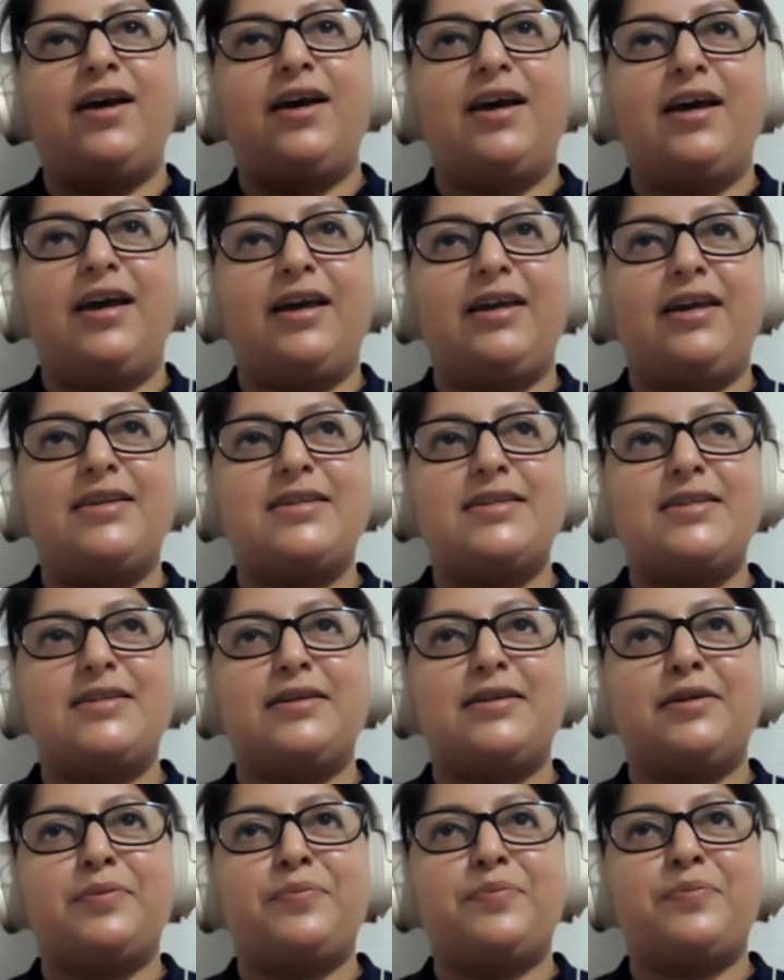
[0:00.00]
and
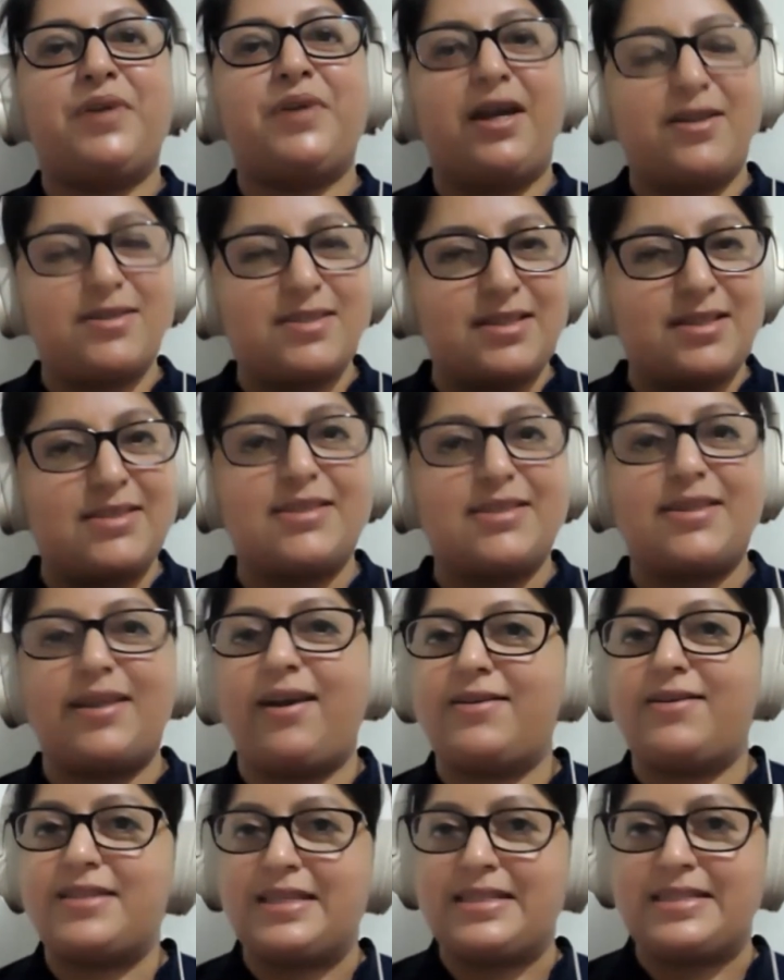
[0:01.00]
yeah, since there
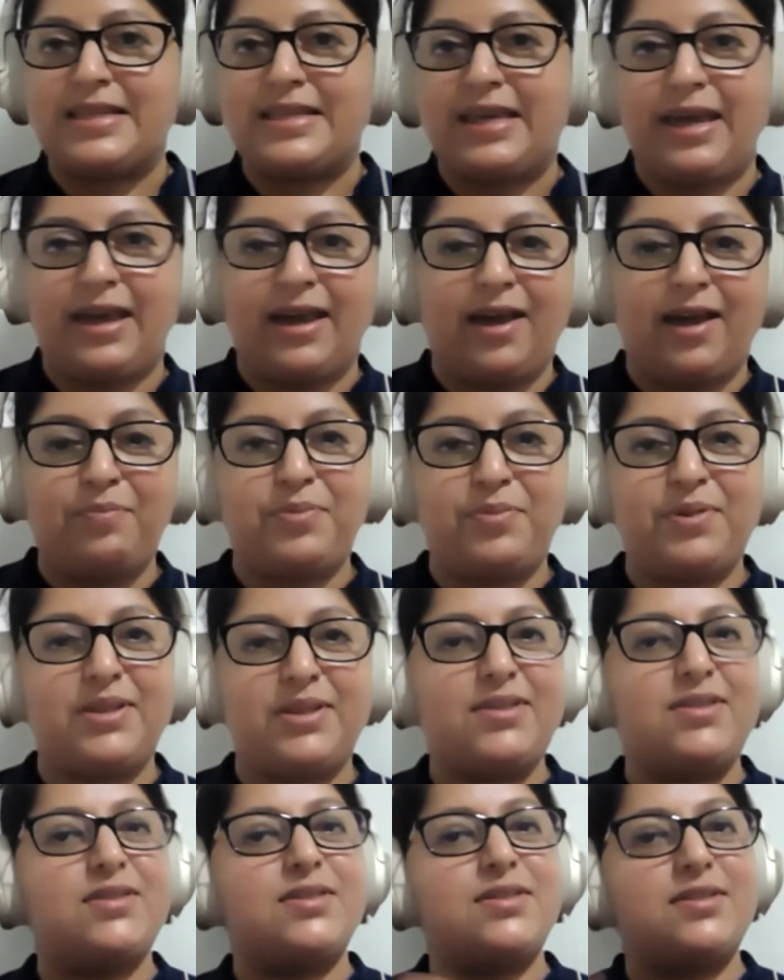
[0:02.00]
CCA
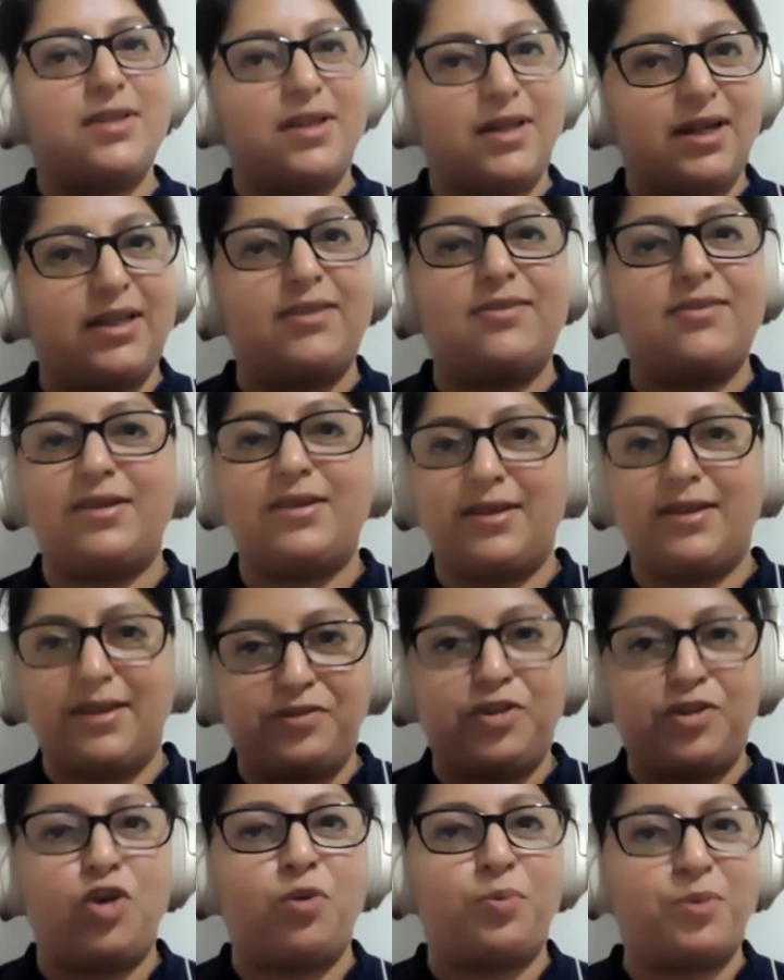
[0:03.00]
happened, and
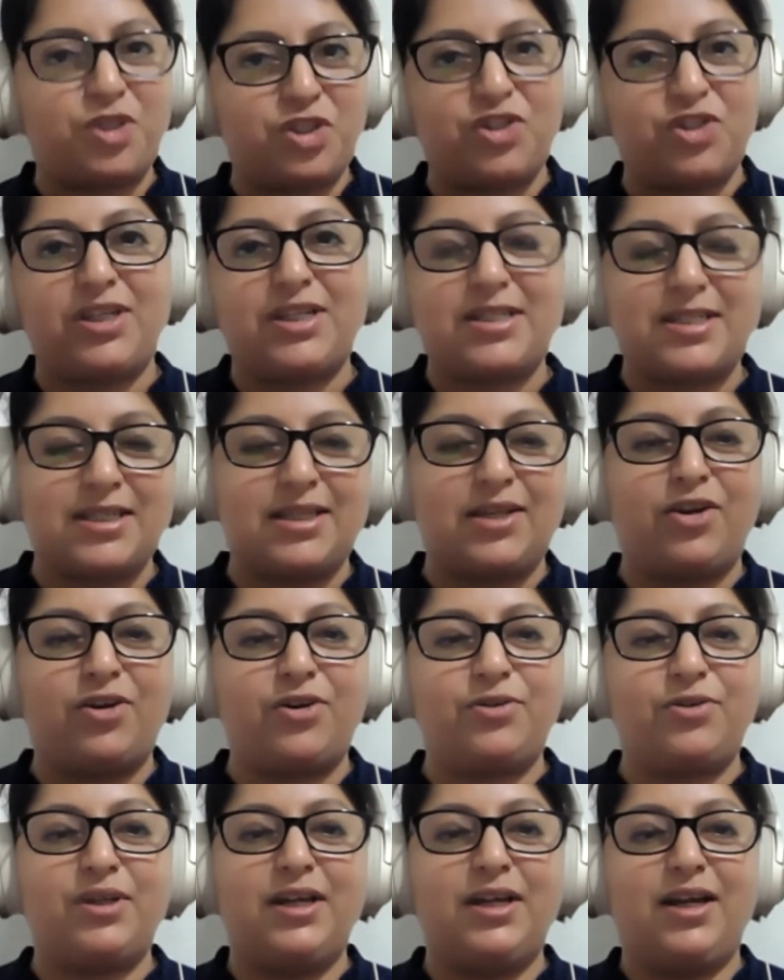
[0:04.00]
every opportunity,
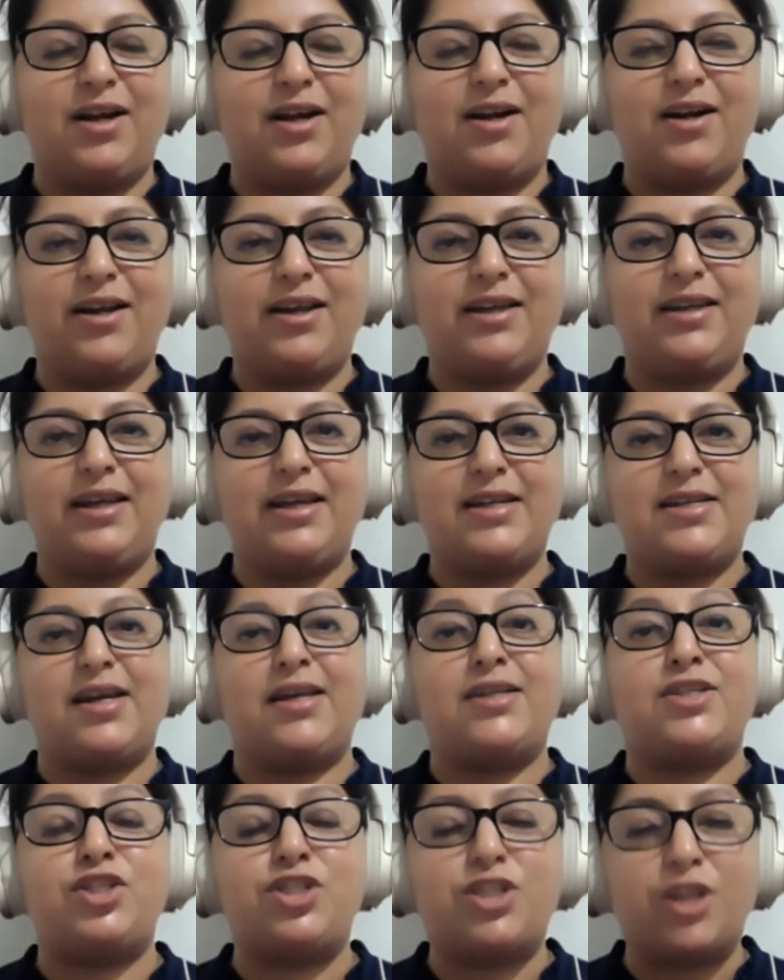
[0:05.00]

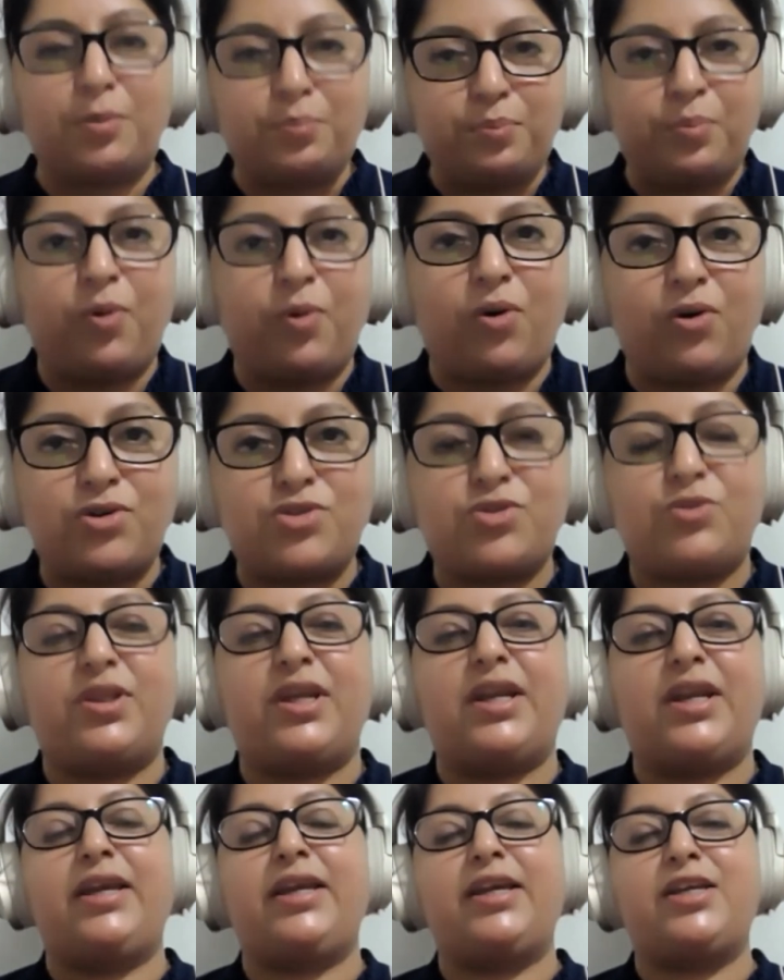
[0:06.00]
I jump on so that
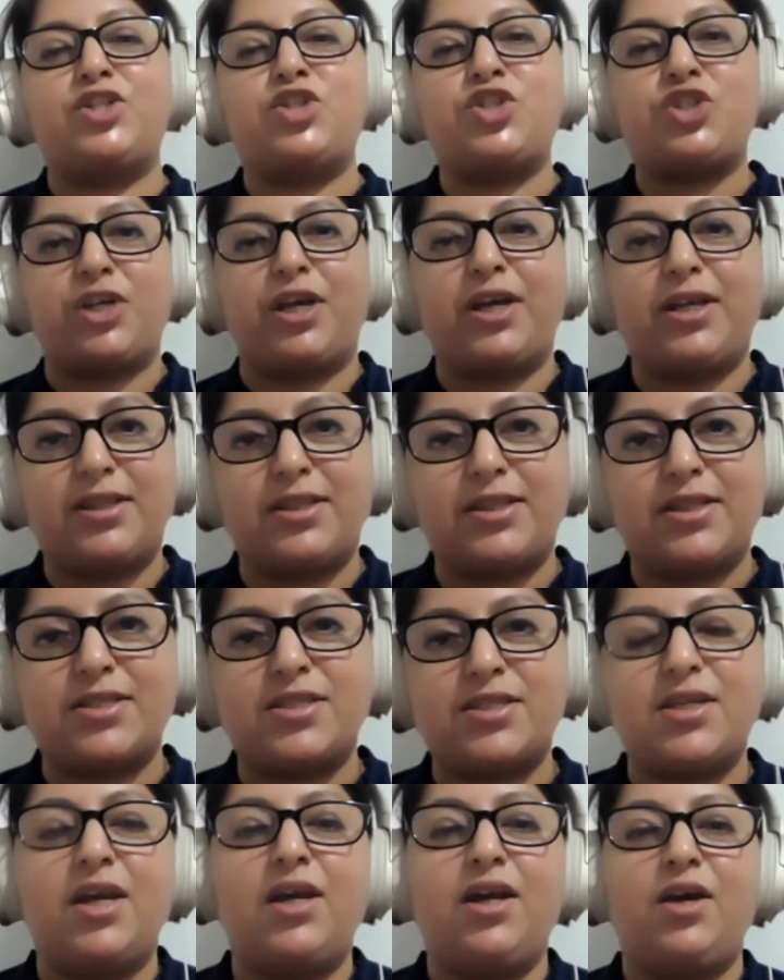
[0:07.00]
I can share this
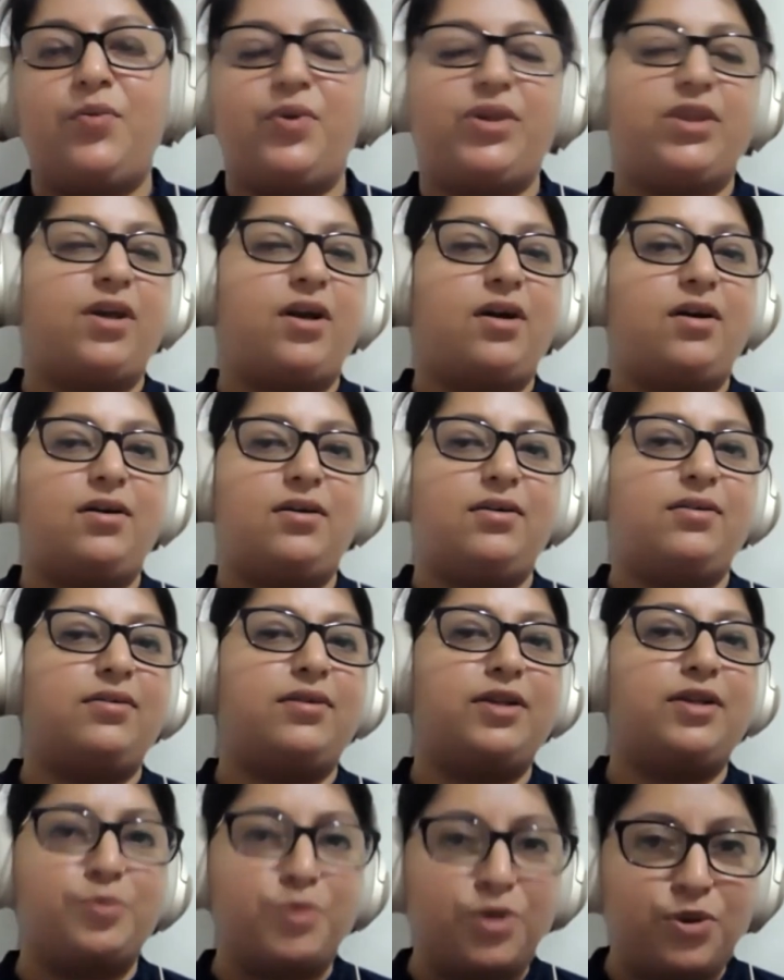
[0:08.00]
with our
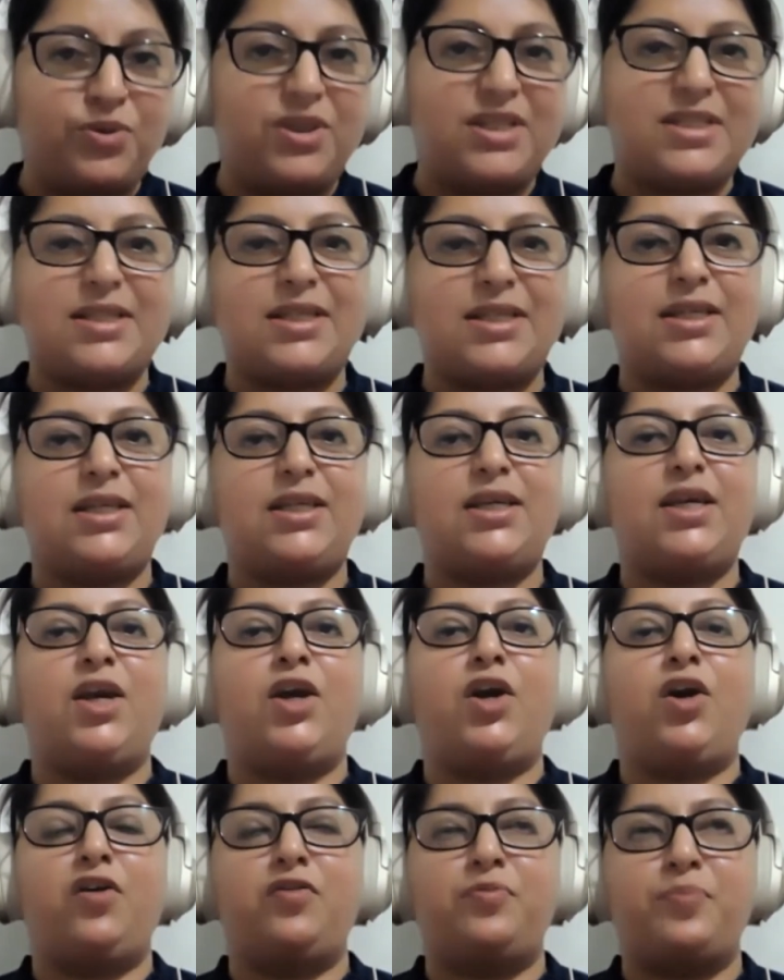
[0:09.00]
community
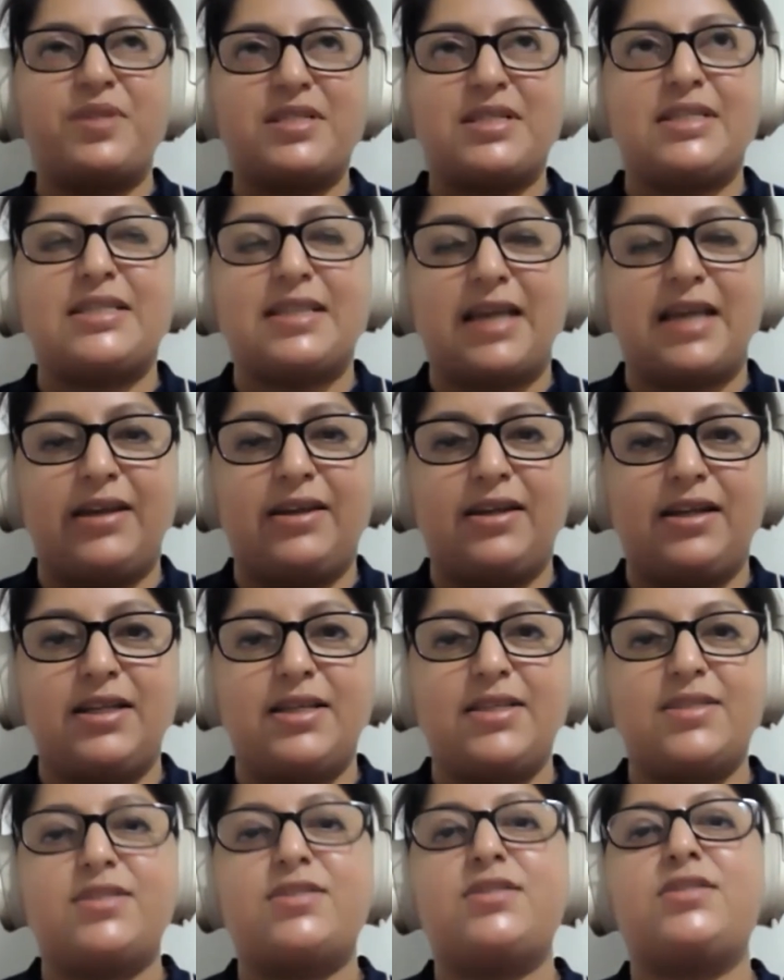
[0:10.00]
of business
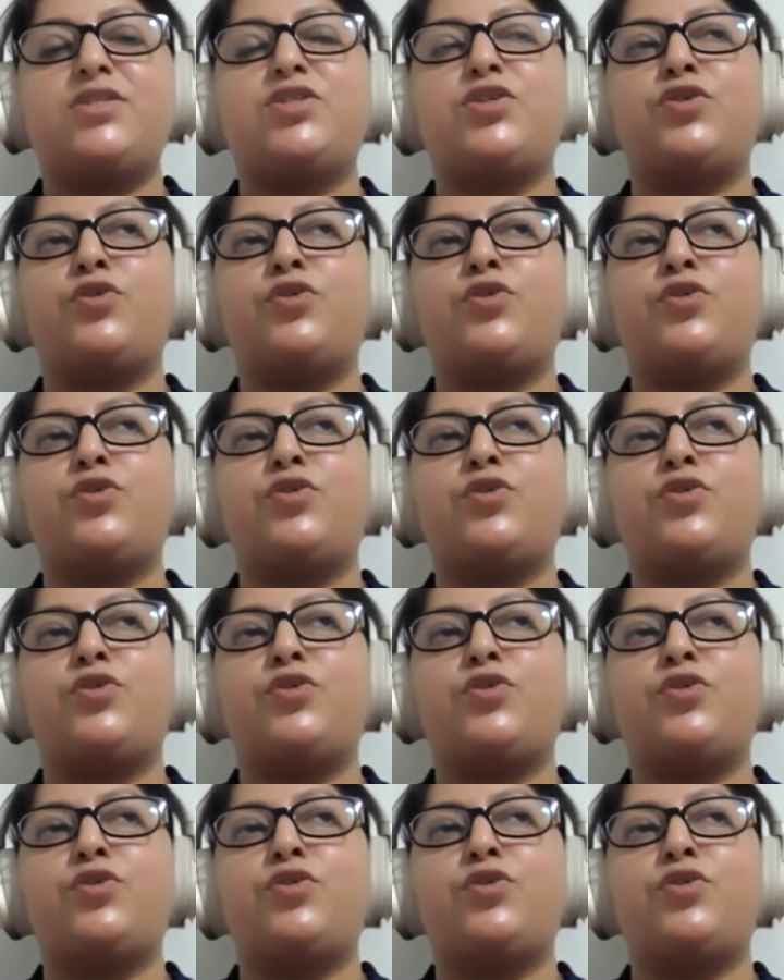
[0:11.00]
analysts